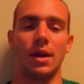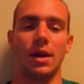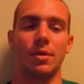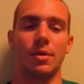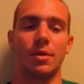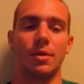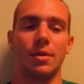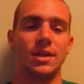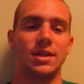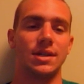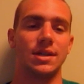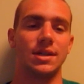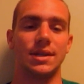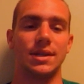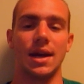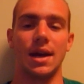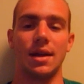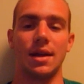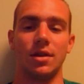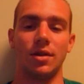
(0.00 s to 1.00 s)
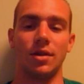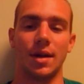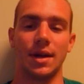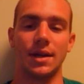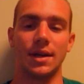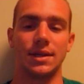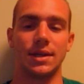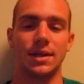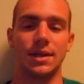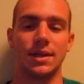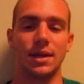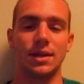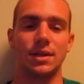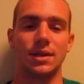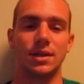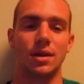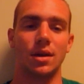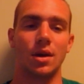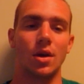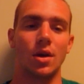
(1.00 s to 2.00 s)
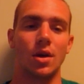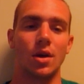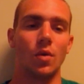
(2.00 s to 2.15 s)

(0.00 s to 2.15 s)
immigrants to stay in the United States,